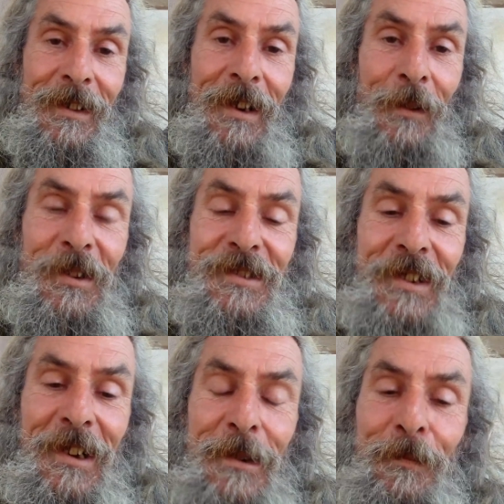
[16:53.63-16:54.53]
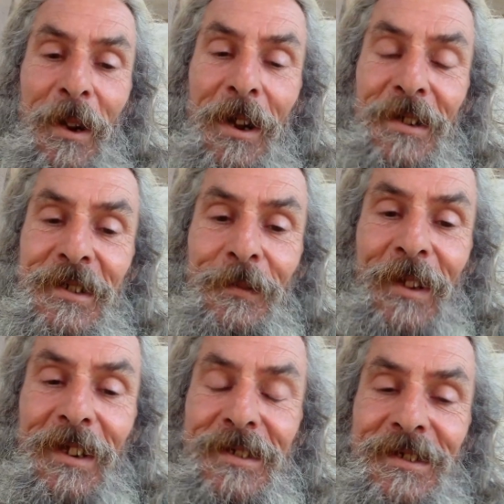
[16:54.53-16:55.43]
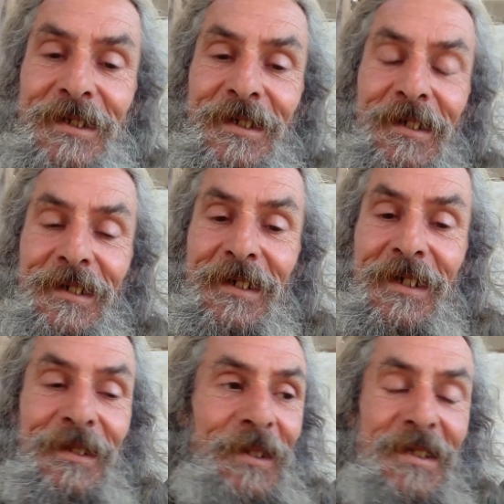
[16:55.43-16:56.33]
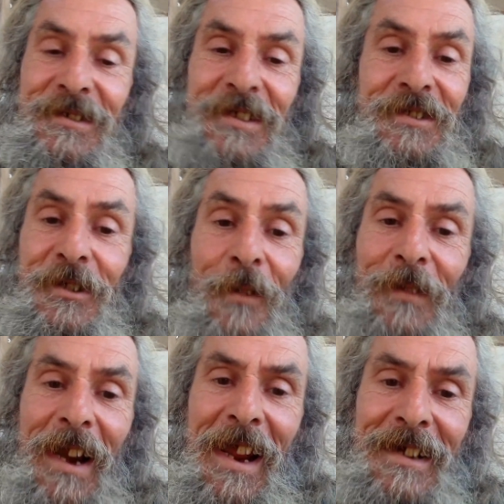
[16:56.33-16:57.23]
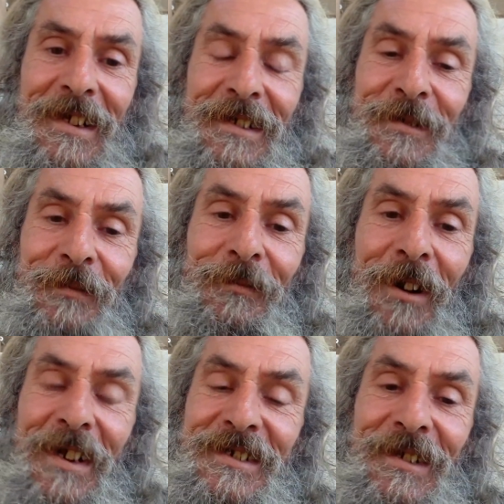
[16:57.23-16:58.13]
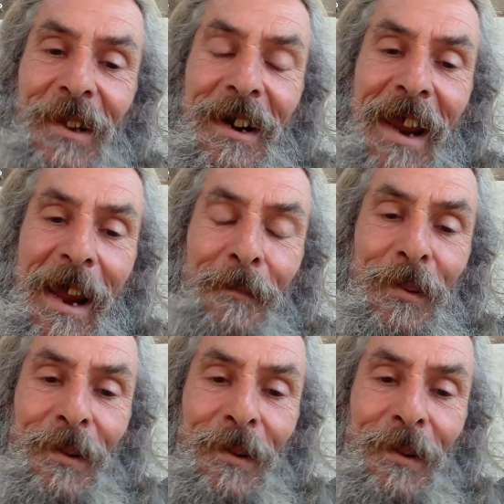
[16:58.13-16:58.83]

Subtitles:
Now the second part of this just sort of landed right in the lap,